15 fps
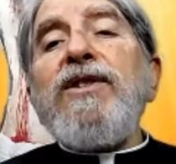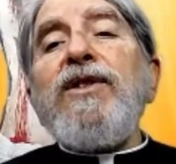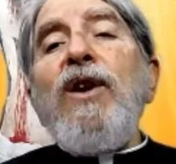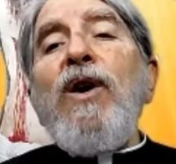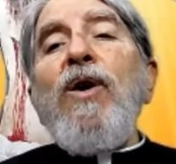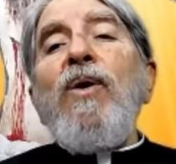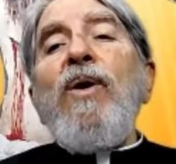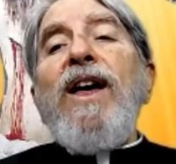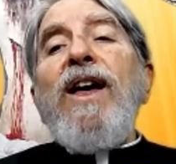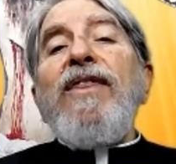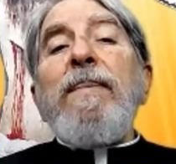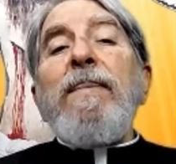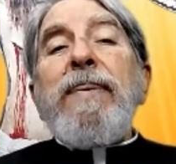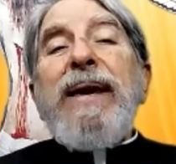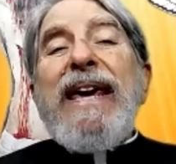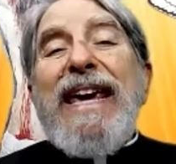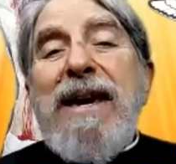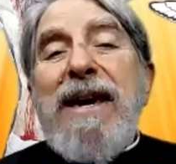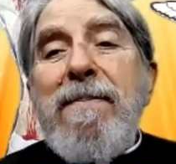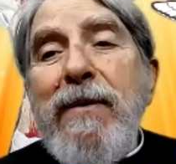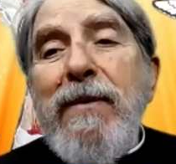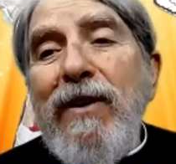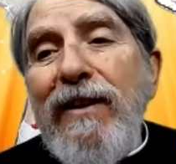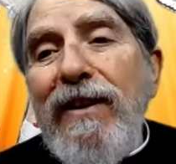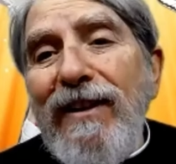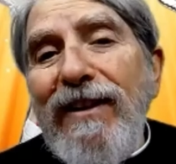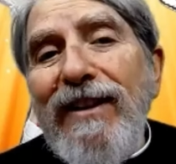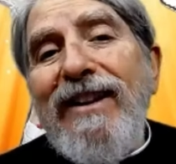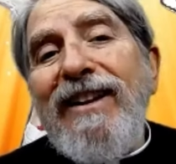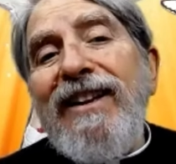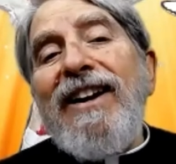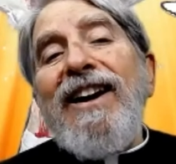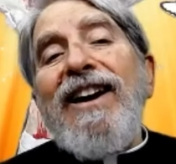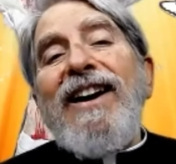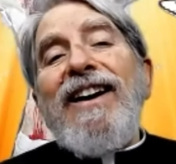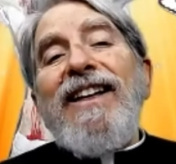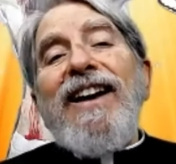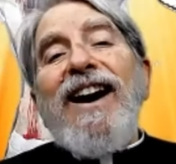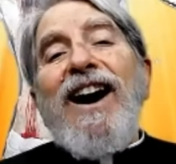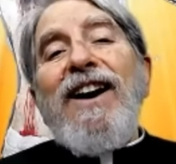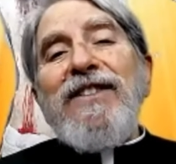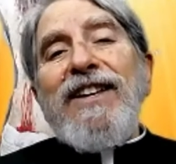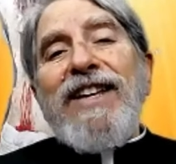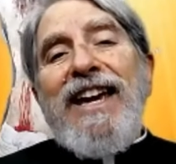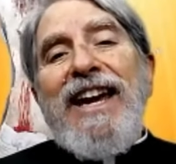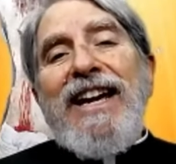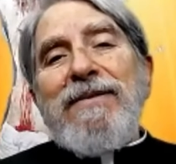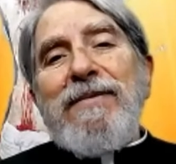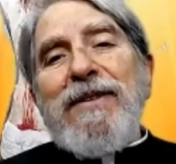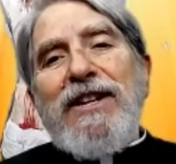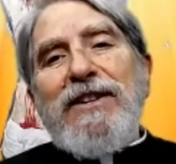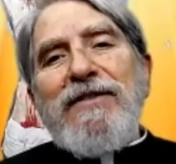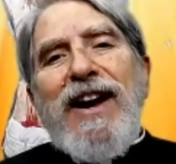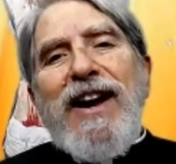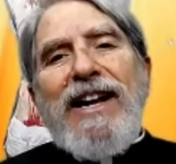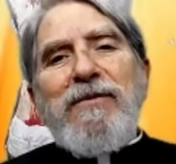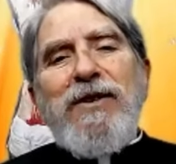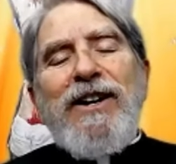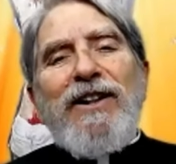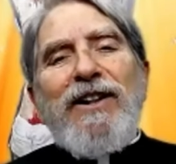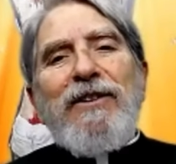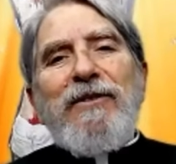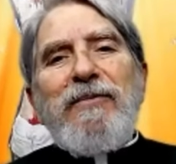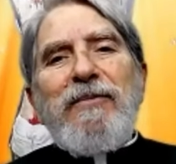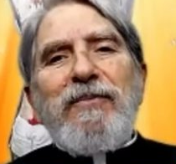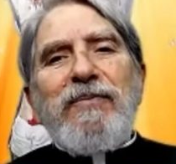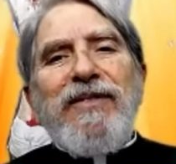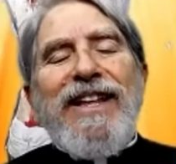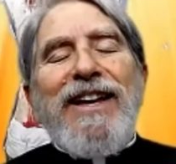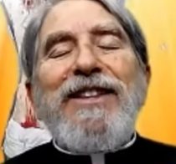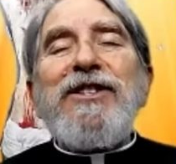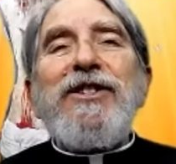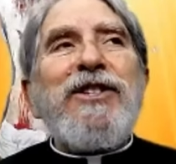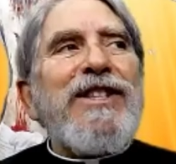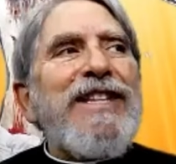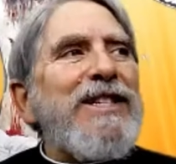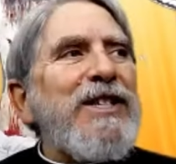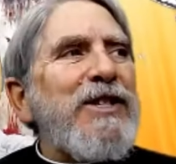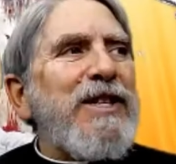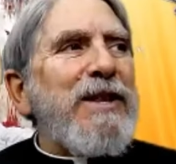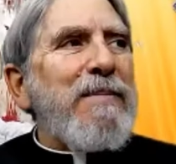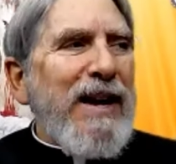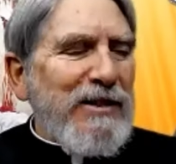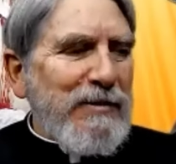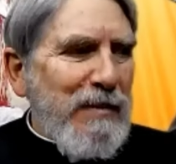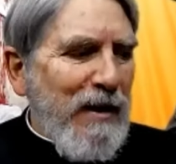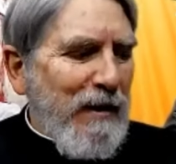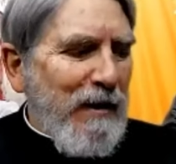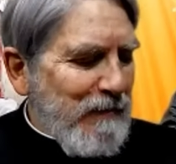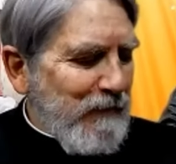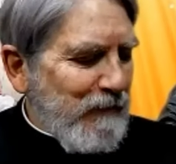though the people of the kingdom of the divine will. Now, this is this is the best part.